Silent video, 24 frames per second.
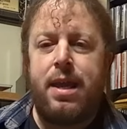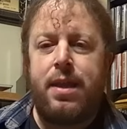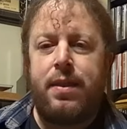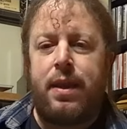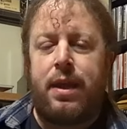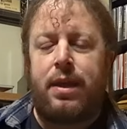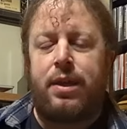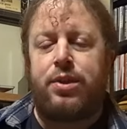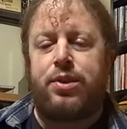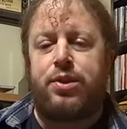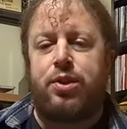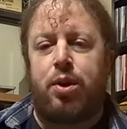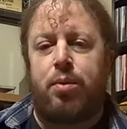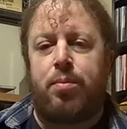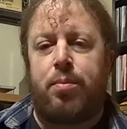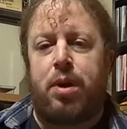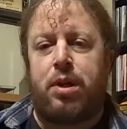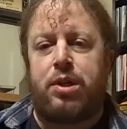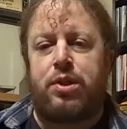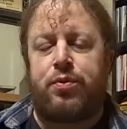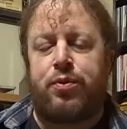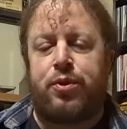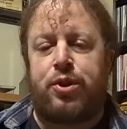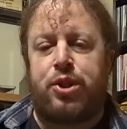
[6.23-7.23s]
Thank you so
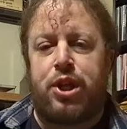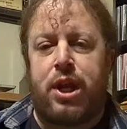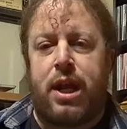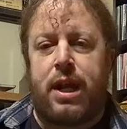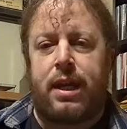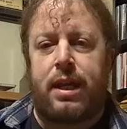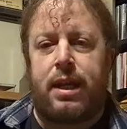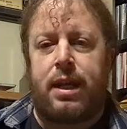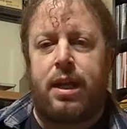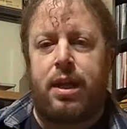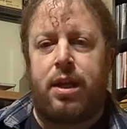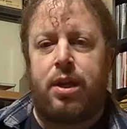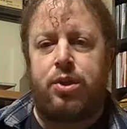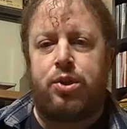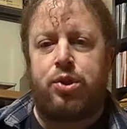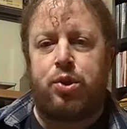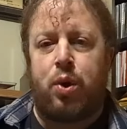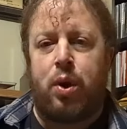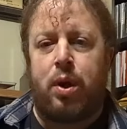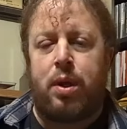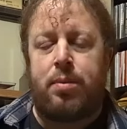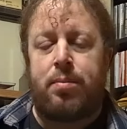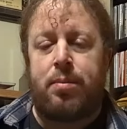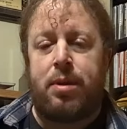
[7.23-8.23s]
much for checking in and
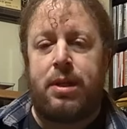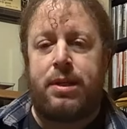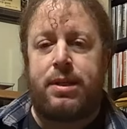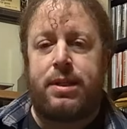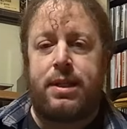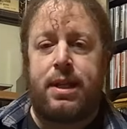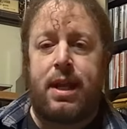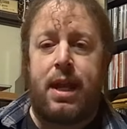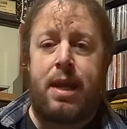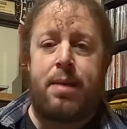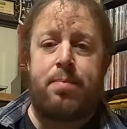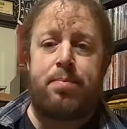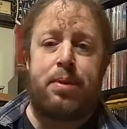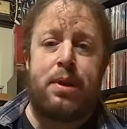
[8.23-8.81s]
joining me today.